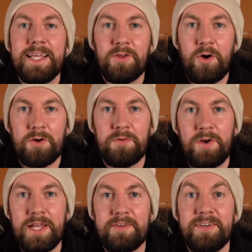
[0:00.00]
in the heart of
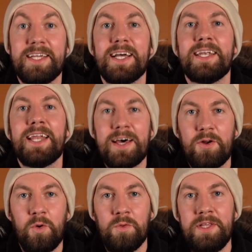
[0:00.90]
Reykjavik not
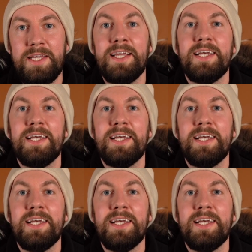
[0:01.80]
only